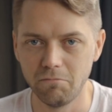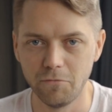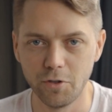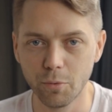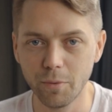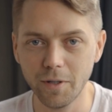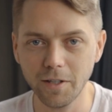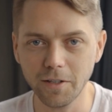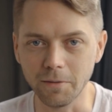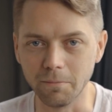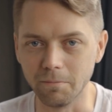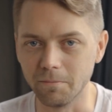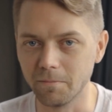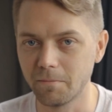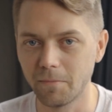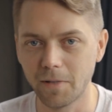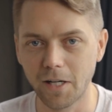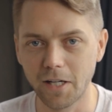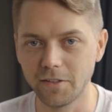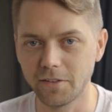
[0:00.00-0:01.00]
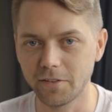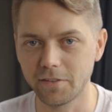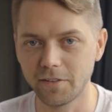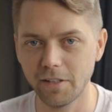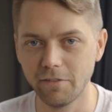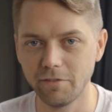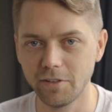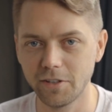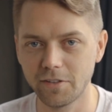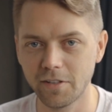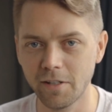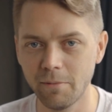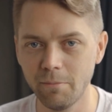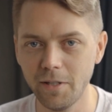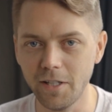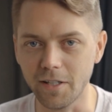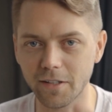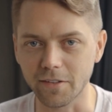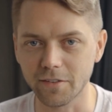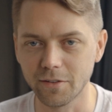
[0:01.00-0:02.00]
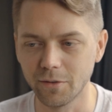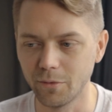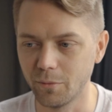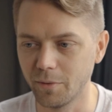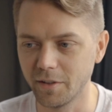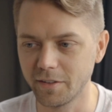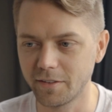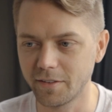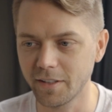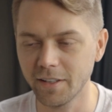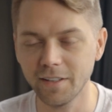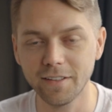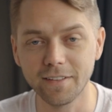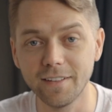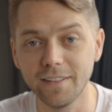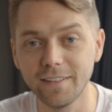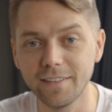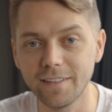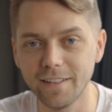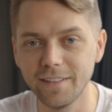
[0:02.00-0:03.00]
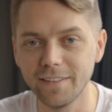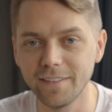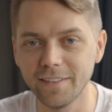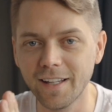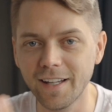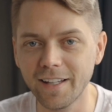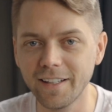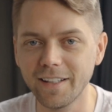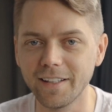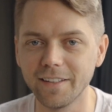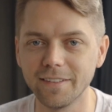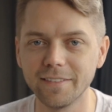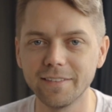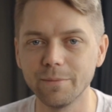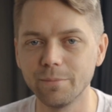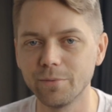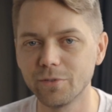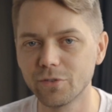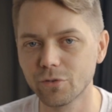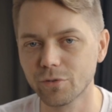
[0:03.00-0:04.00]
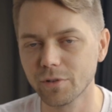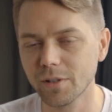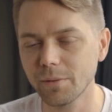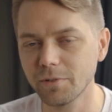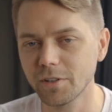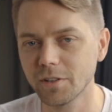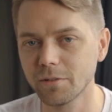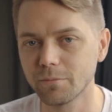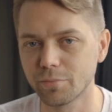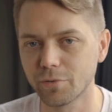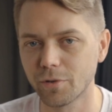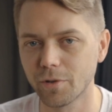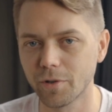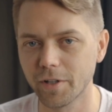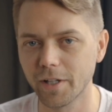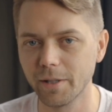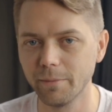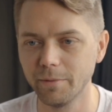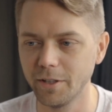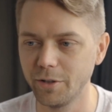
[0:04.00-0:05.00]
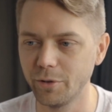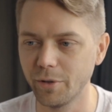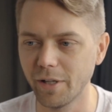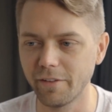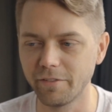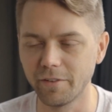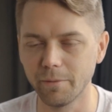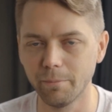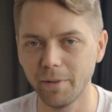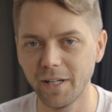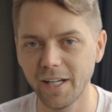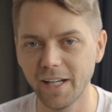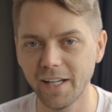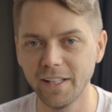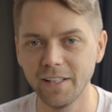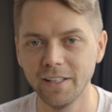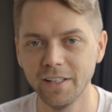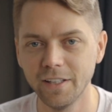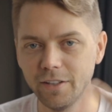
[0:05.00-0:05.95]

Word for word: you're welcome. I just saved you ten bucks. Once again, this is not a subscription program that you have to buy.